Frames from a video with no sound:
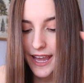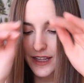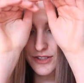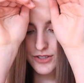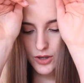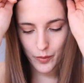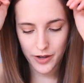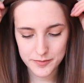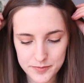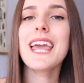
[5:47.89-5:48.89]
and so
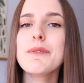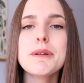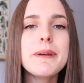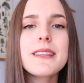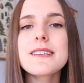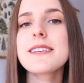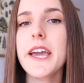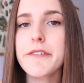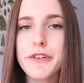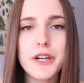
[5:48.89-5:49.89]
on. It would be the
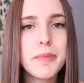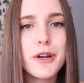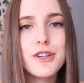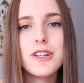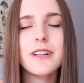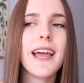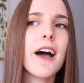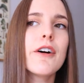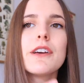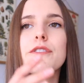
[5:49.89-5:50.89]
same for your personal
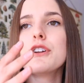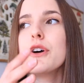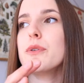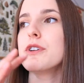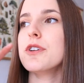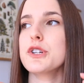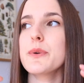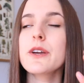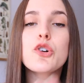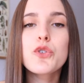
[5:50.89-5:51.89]
account. If you're
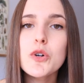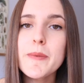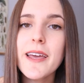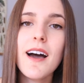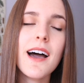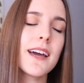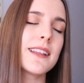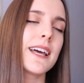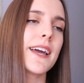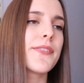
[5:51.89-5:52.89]
doing a grooming
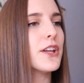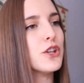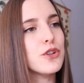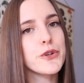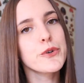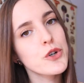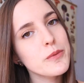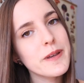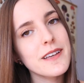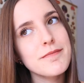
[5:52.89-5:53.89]
highlight, then you do
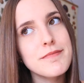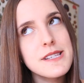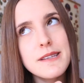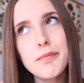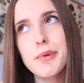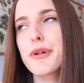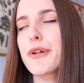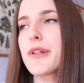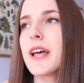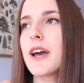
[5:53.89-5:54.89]
grooming
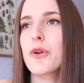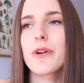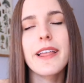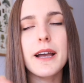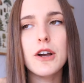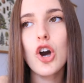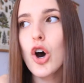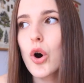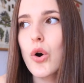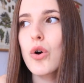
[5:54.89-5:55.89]
symbol or like a
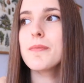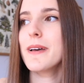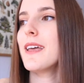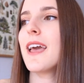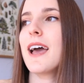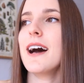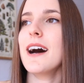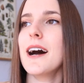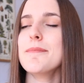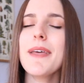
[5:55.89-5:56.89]
comb,
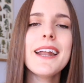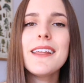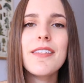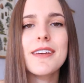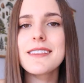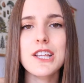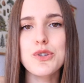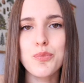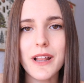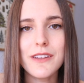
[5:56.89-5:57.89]
anything
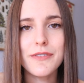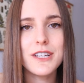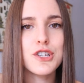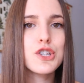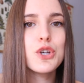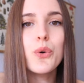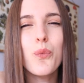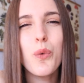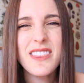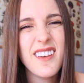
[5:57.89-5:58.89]
that's relevant to
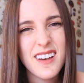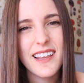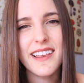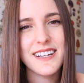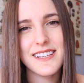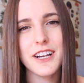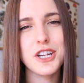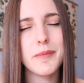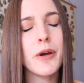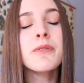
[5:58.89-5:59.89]
what the highlight is
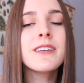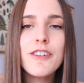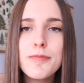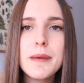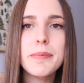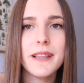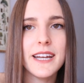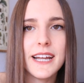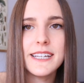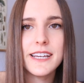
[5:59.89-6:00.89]
actually about. Give people an
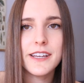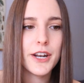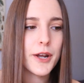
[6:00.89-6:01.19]
idea, you